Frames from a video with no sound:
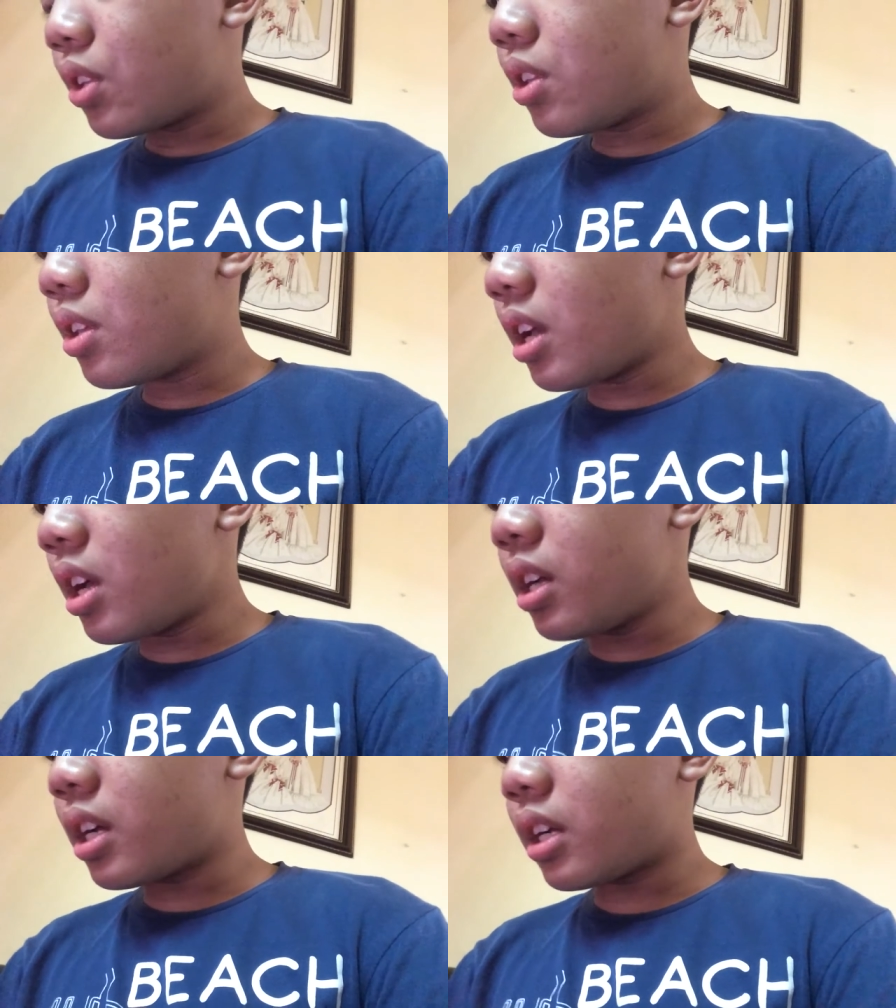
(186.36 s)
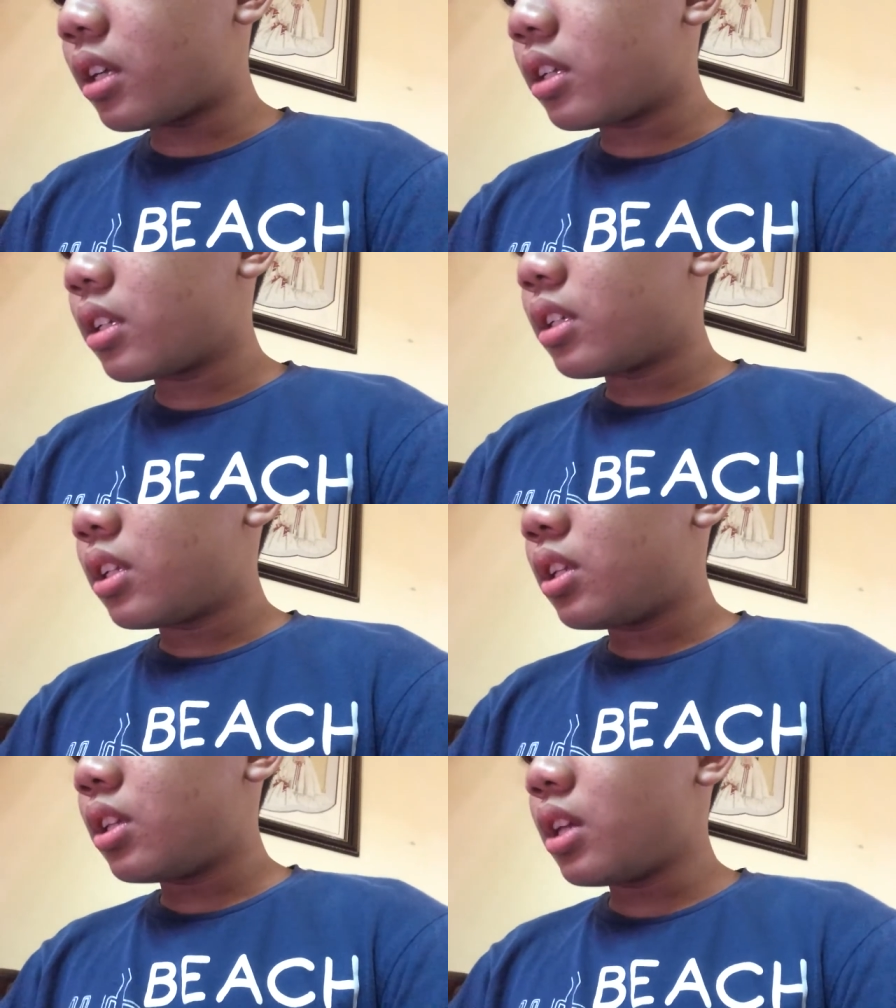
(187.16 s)
Yeah.
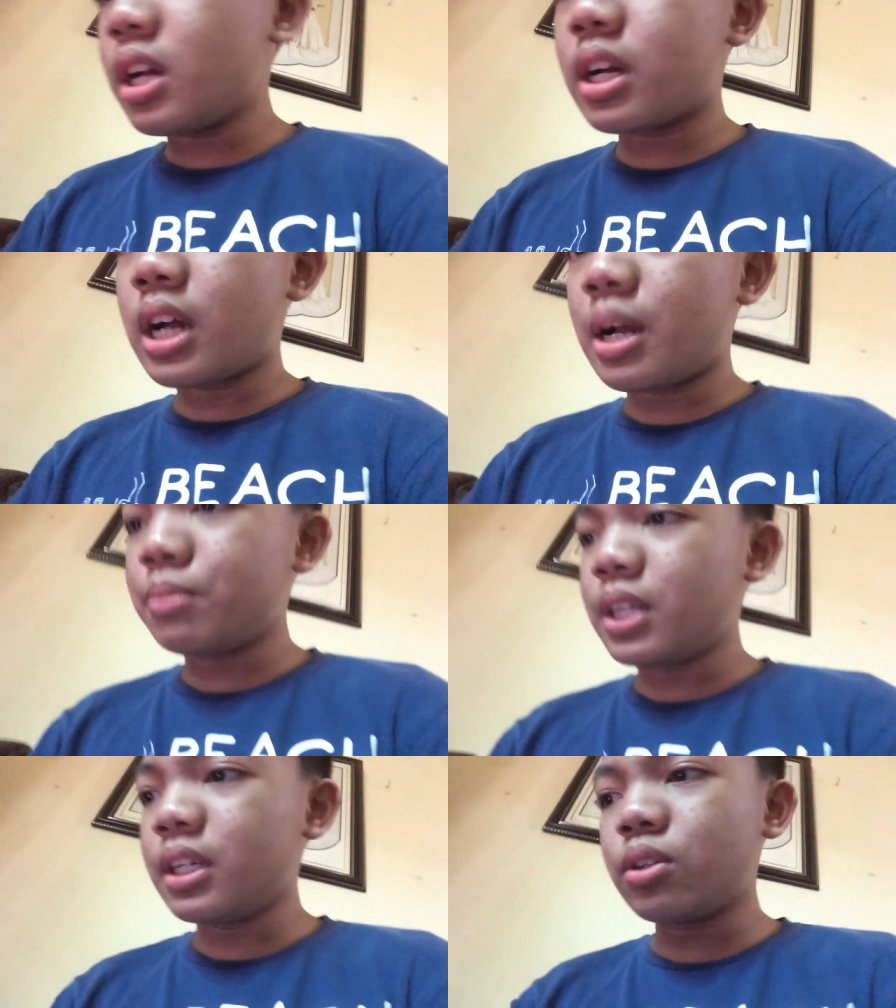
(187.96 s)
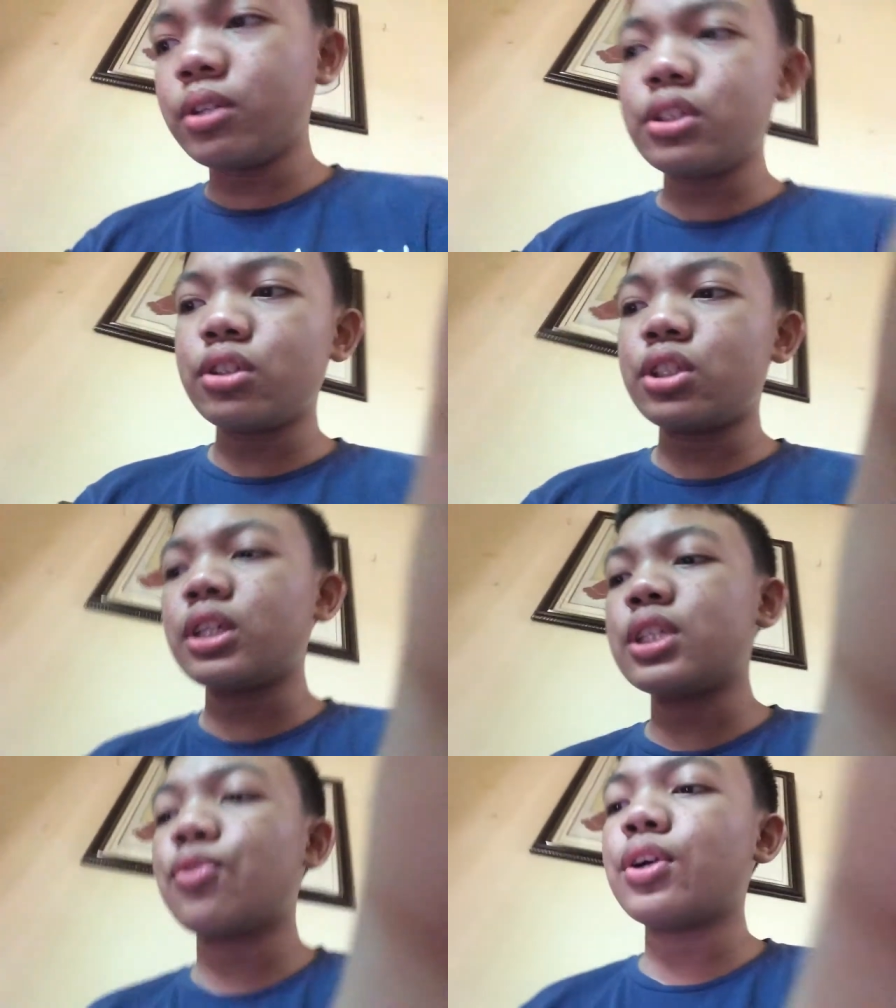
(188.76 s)
Yeah, I'm not going to
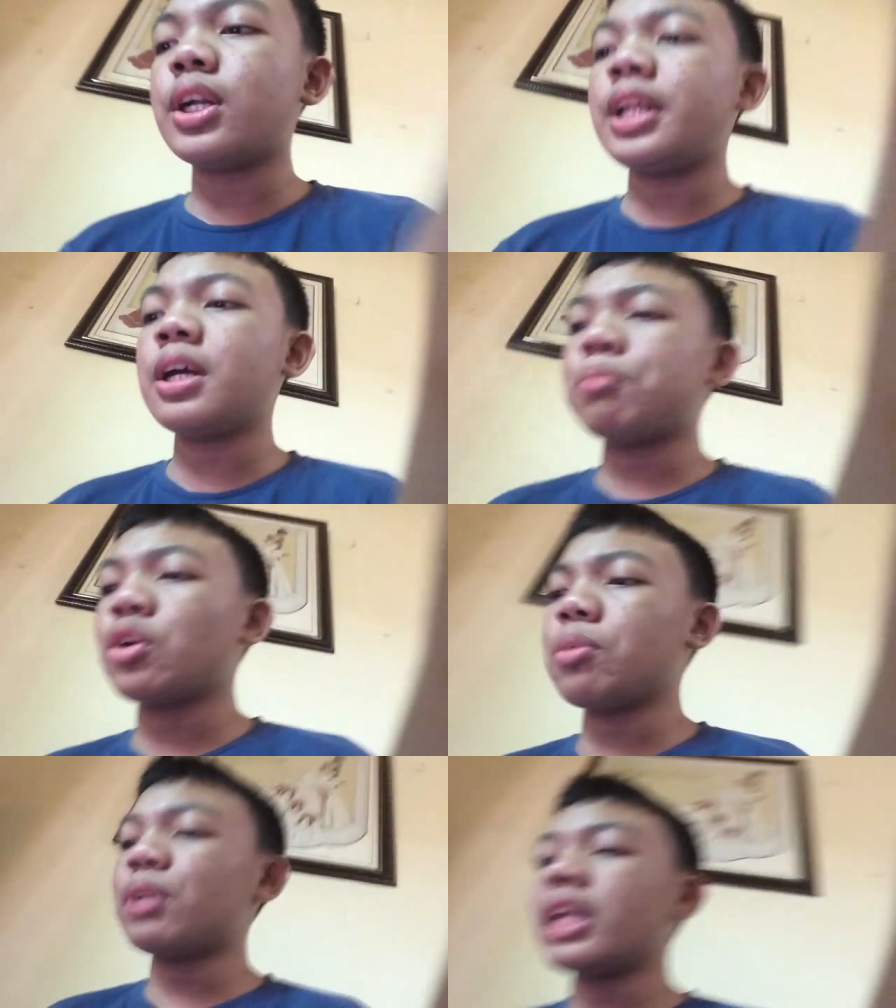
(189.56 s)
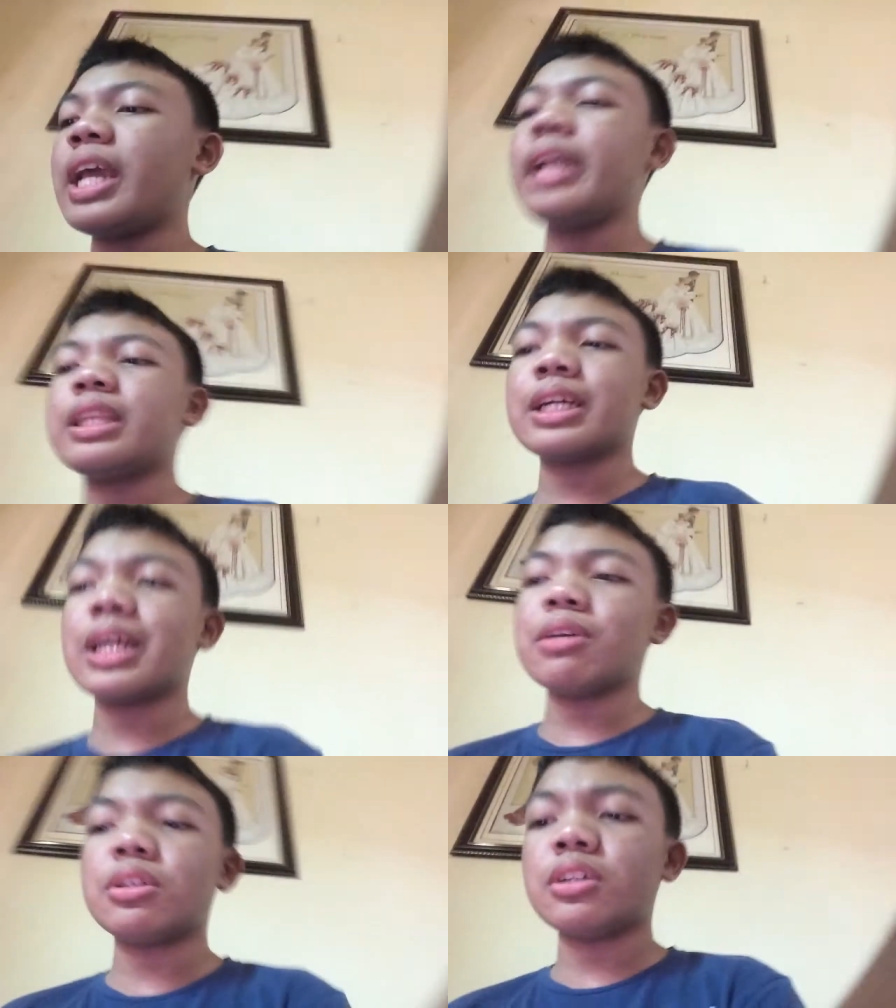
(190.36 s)
search for inappropriate
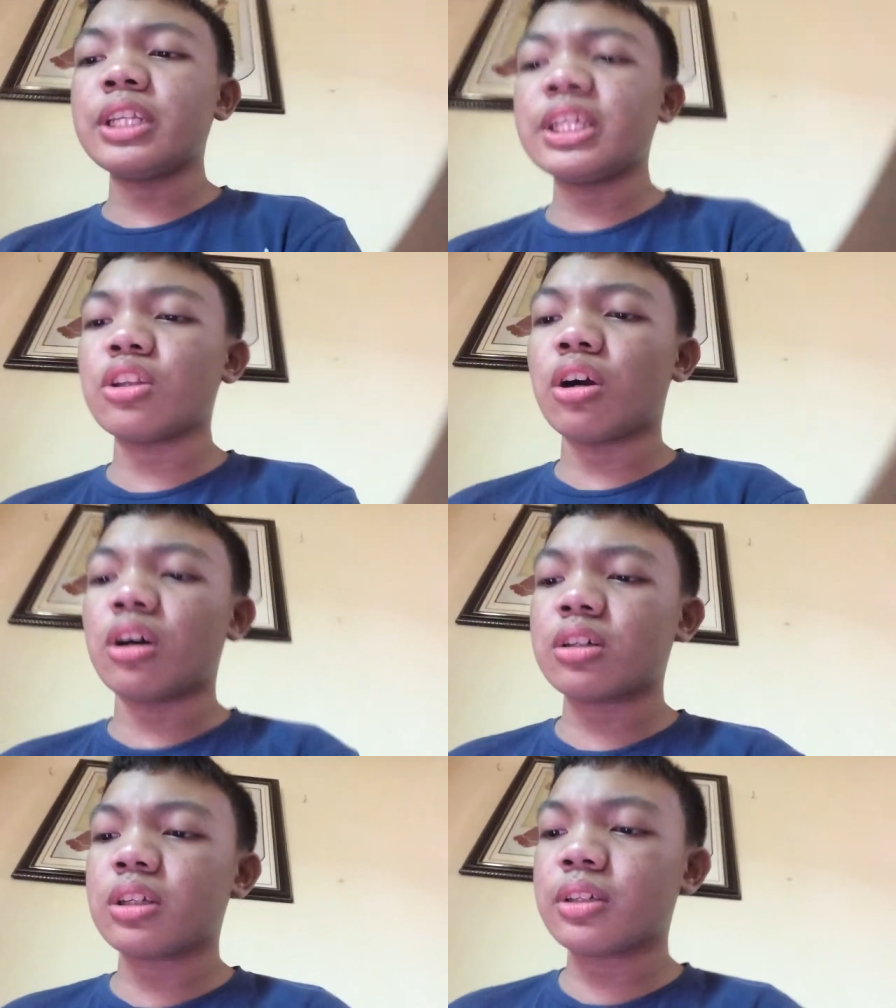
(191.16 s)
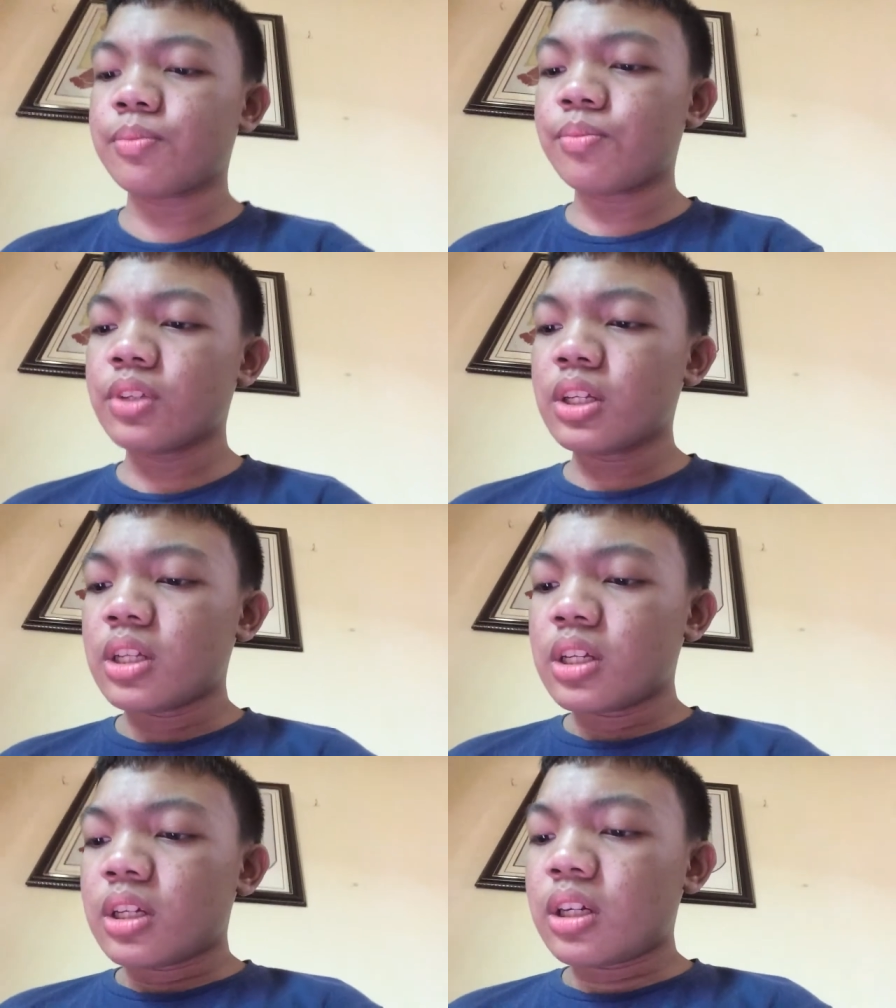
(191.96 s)
account on TikTok.
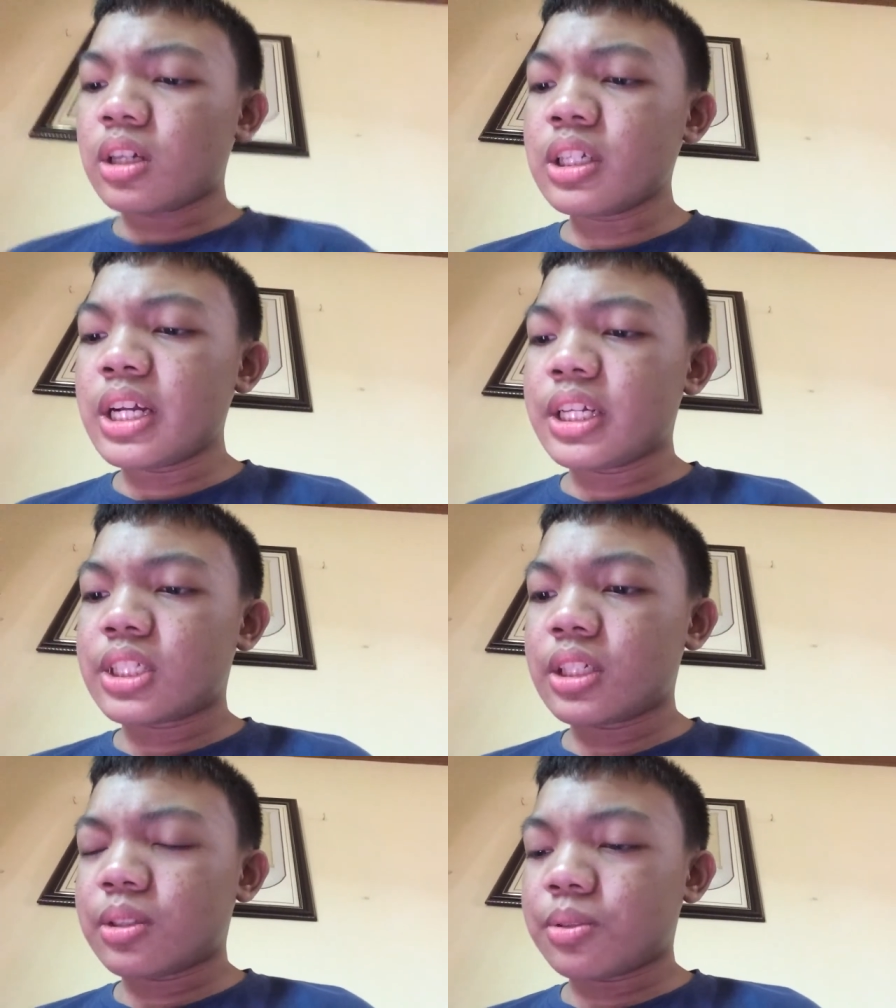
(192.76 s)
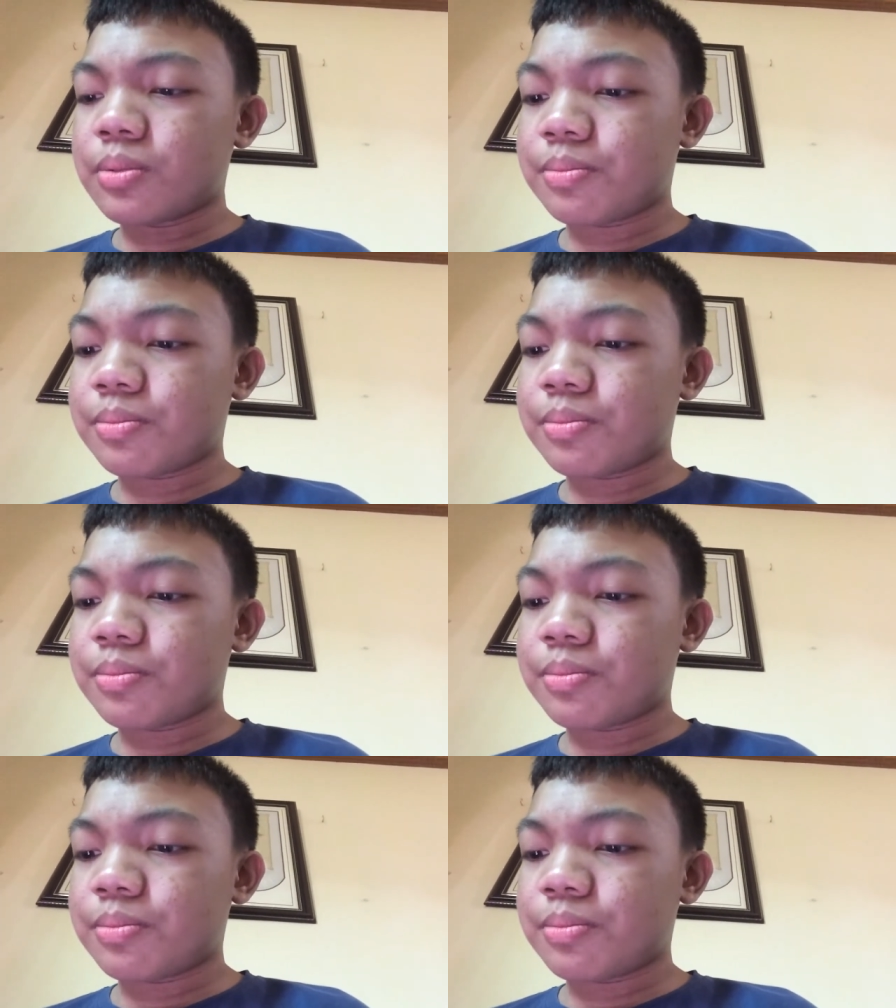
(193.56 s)
Okay, so.